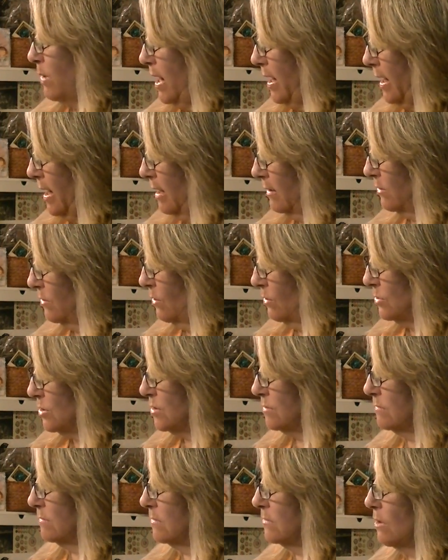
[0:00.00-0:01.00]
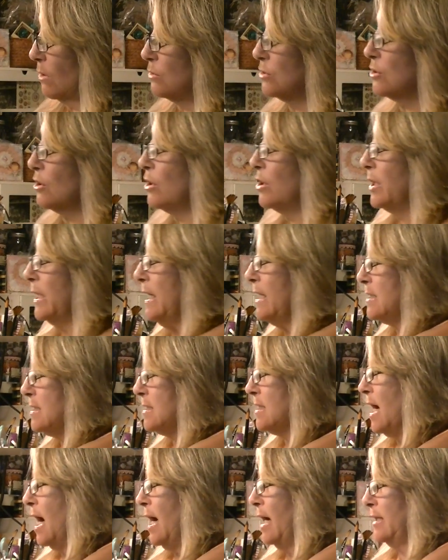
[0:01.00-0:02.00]
why I got those. Those are a neat
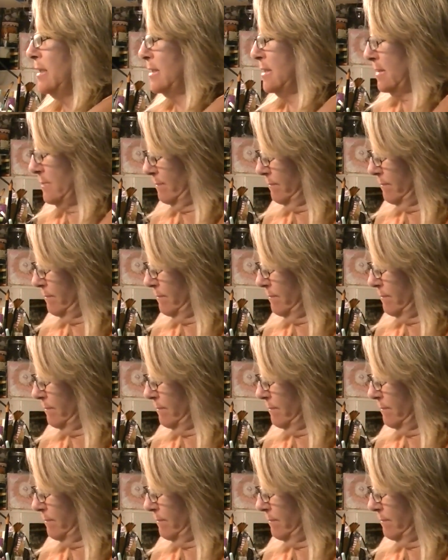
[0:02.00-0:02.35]
size.